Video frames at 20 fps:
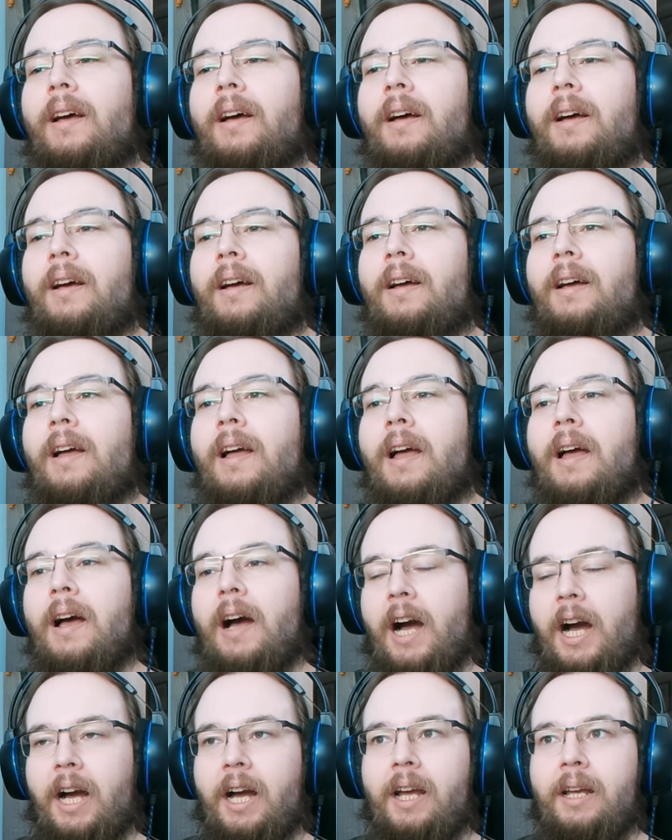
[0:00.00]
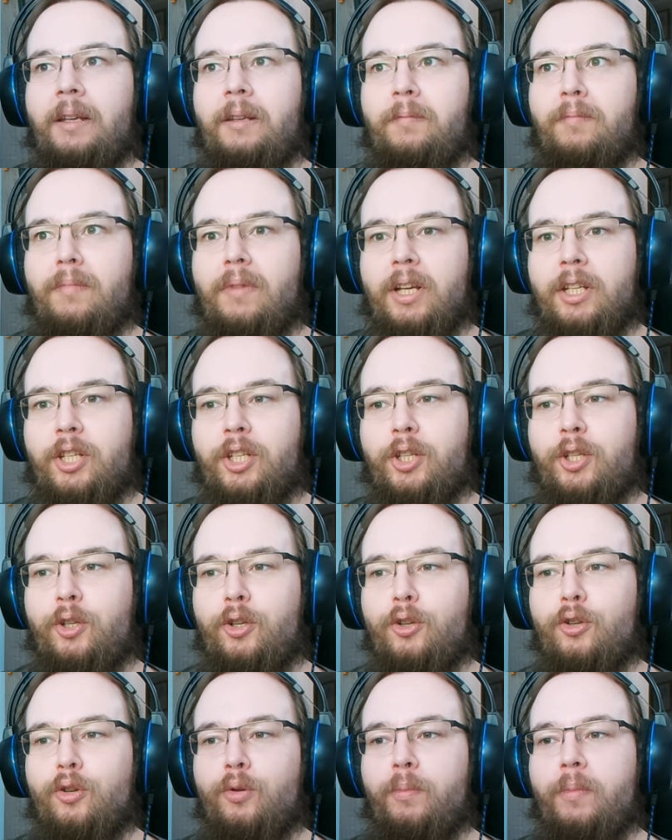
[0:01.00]
Uh, I'm
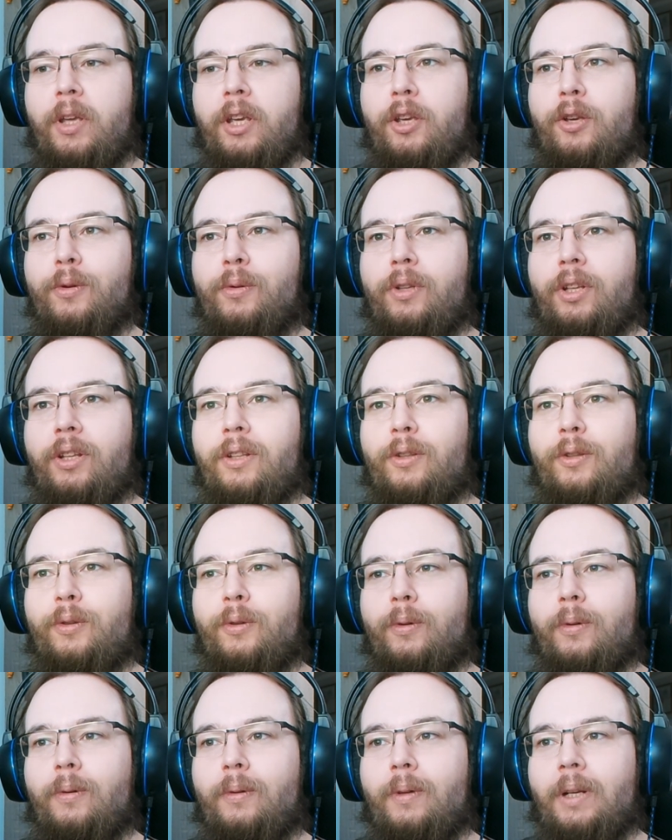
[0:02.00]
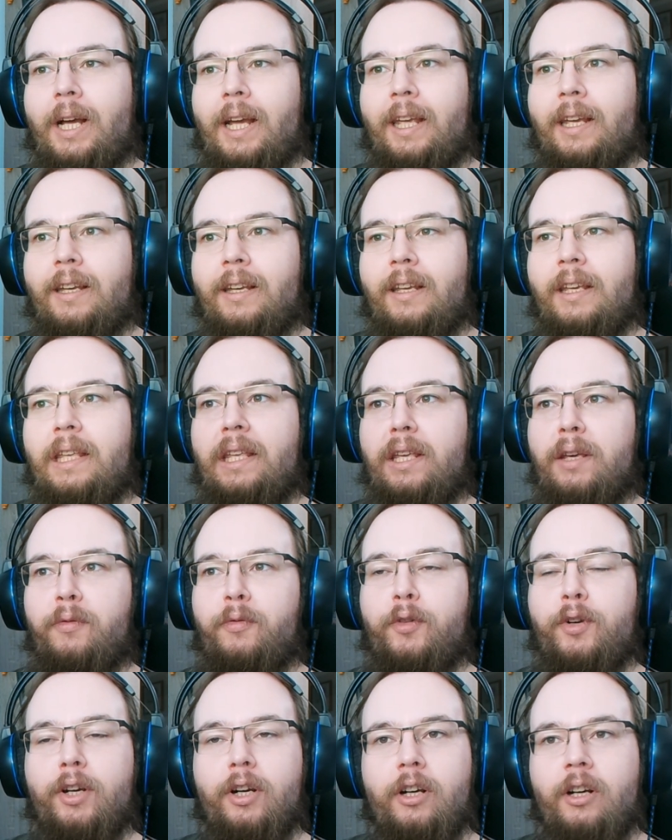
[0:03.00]
assuming you need to, like,
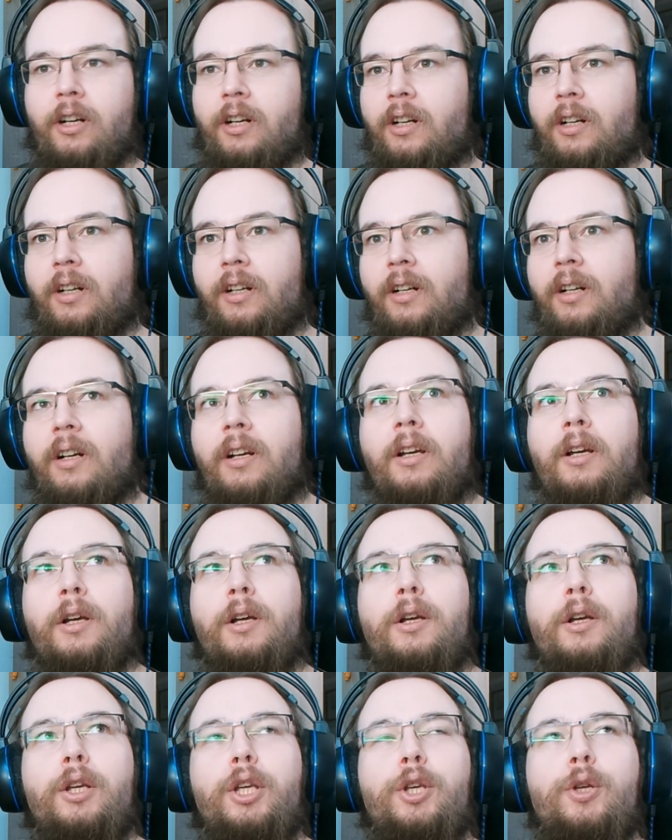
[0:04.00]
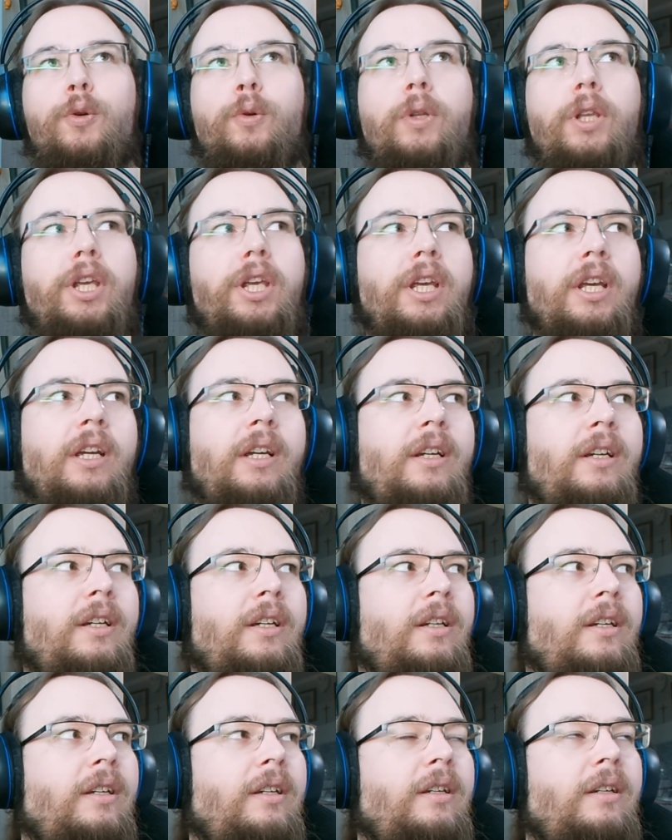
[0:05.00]
give her unique
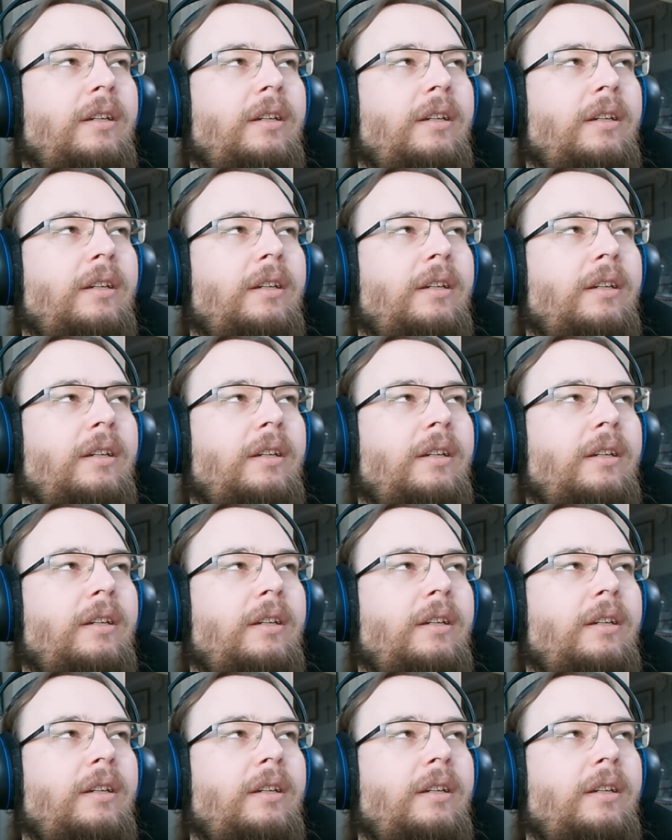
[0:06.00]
